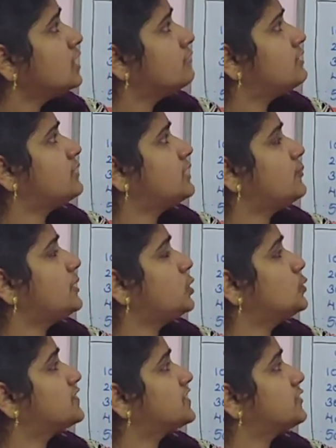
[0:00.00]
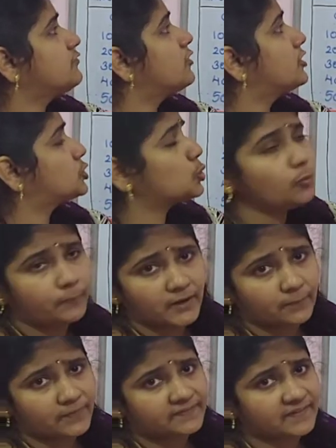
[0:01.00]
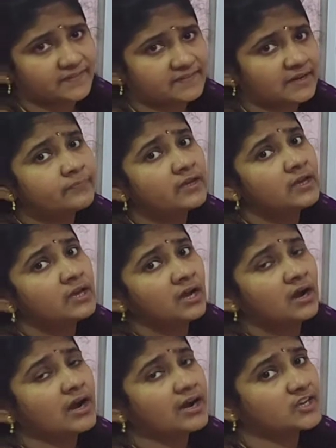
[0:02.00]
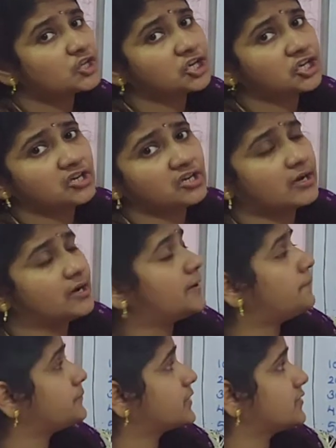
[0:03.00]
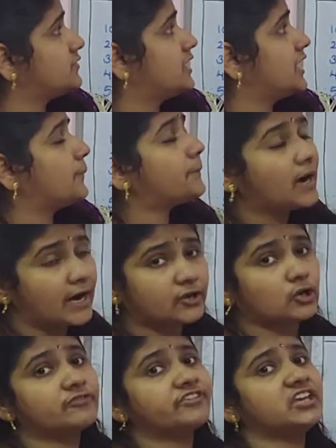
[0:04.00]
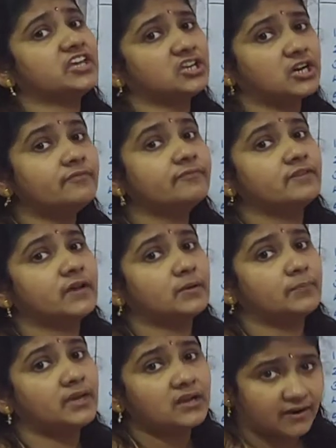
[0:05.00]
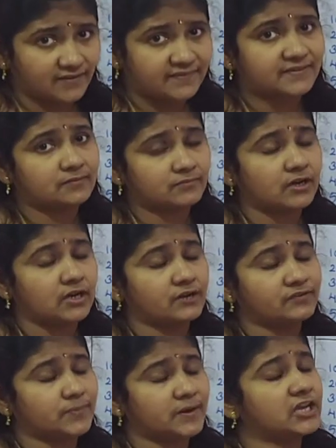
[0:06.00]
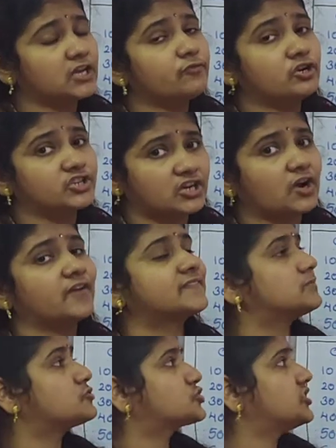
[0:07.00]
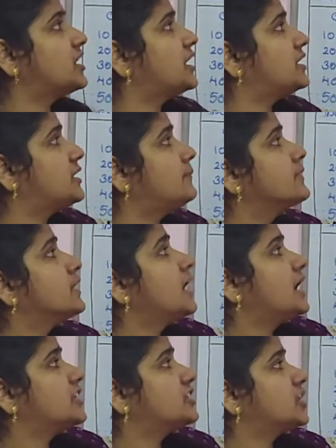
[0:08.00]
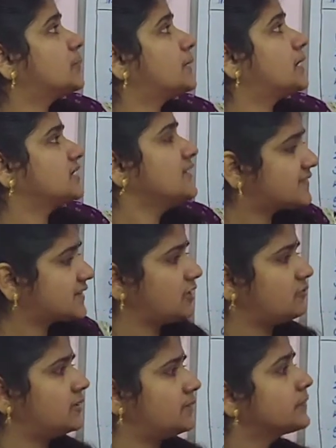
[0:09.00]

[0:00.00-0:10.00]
we will be using for two purposes. Either a part of the income we will be spending for the consumption and another part is saved.